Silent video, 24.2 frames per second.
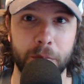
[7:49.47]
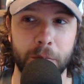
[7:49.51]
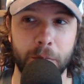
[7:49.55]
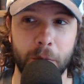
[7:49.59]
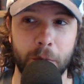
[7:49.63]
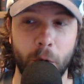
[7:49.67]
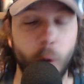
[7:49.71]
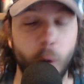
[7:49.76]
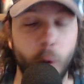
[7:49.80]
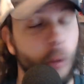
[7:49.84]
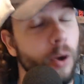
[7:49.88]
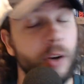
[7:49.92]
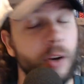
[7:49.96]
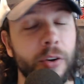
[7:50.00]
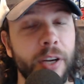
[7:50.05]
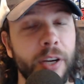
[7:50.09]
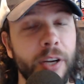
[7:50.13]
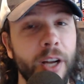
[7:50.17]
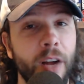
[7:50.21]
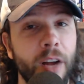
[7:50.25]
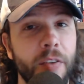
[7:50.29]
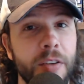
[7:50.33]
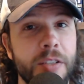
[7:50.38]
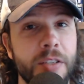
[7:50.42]
Or an elite
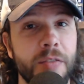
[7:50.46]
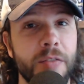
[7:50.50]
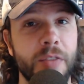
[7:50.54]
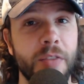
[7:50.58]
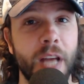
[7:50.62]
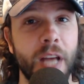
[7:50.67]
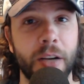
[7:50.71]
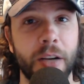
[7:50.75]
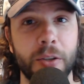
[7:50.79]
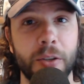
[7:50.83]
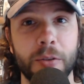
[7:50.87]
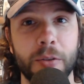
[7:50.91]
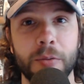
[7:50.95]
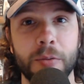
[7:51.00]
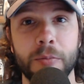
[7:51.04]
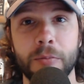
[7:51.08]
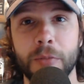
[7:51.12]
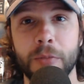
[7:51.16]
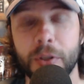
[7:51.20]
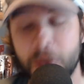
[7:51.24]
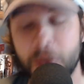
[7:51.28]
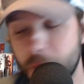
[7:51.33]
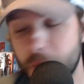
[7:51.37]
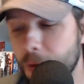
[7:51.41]
offensive tackle.
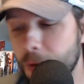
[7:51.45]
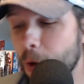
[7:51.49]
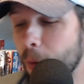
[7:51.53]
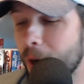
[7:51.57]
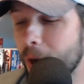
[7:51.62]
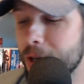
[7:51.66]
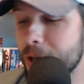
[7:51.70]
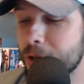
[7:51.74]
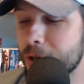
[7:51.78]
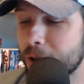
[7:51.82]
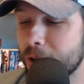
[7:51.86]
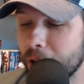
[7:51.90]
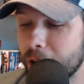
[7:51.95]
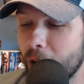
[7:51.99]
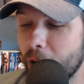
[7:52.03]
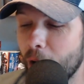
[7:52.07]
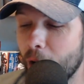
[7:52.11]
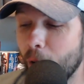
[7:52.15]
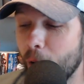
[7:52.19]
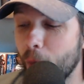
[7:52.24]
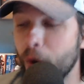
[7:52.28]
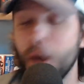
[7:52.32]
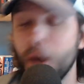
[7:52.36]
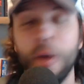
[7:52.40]
There's a few ways you can
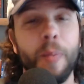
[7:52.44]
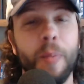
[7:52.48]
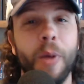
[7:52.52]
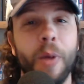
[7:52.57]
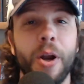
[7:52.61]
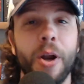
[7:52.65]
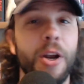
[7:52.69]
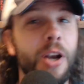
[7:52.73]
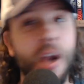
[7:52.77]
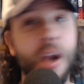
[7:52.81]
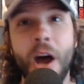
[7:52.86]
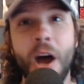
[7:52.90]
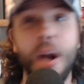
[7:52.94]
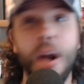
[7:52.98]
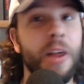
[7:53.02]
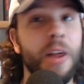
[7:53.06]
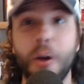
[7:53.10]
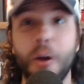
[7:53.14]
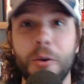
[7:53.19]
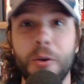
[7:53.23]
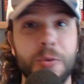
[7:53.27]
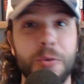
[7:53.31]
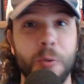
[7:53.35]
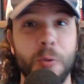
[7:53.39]
go, but none of
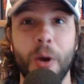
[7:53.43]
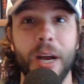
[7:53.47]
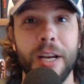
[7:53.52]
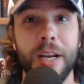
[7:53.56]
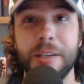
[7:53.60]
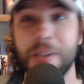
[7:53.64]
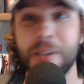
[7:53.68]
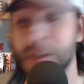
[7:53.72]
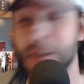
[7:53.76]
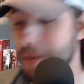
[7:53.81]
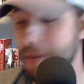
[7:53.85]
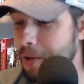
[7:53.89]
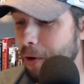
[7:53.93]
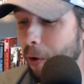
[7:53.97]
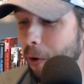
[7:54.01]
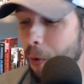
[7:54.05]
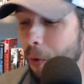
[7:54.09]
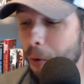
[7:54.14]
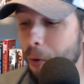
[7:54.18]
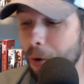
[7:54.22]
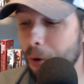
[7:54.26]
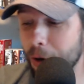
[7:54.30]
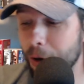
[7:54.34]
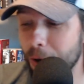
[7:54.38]
those ways is
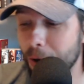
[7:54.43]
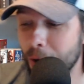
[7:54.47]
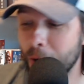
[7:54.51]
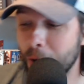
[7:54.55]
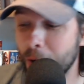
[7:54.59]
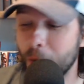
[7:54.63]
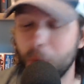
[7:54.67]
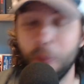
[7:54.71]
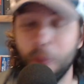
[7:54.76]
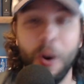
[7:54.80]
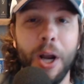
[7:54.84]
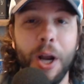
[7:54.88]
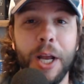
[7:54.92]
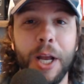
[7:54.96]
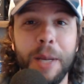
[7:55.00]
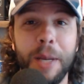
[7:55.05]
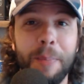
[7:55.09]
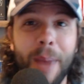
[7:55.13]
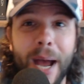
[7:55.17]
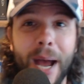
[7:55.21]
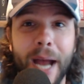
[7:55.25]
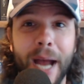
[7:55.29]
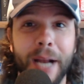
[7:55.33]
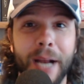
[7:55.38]
corner, running
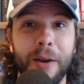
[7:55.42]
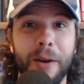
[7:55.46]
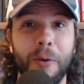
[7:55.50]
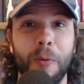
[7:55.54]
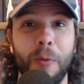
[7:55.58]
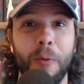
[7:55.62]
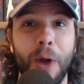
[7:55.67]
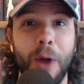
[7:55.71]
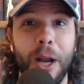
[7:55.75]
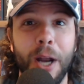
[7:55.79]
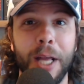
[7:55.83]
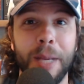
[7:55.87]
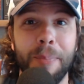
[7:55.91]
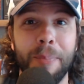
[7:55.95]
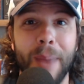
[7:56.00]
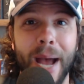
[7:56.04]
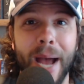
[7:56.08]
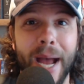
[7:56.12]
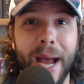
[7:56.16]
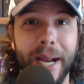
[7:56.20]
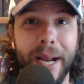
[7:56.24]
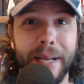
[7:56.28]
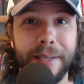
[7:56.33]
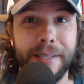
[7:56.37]
back, running
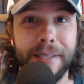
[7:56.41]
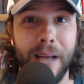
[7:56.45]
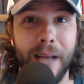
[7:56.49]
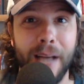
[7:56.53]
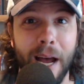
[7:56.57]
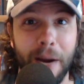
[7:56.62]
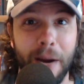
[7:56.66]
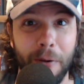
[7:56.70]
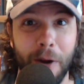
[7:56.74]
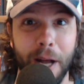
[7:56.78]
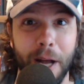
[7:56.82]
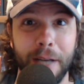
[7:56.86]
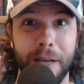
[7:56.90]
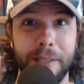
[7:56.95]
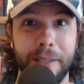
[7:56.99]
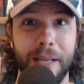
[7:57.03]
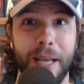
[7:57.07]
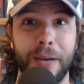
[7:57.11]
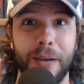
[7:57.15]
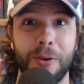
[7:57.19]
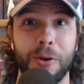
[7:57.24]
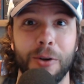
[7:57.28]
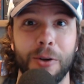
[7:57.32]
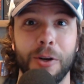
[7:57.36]
back, Tyrod
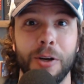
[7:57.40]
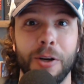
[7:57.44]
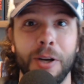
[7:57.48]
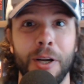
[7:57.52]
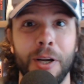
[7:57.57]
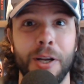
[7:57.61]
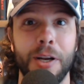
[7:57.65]
Taylor.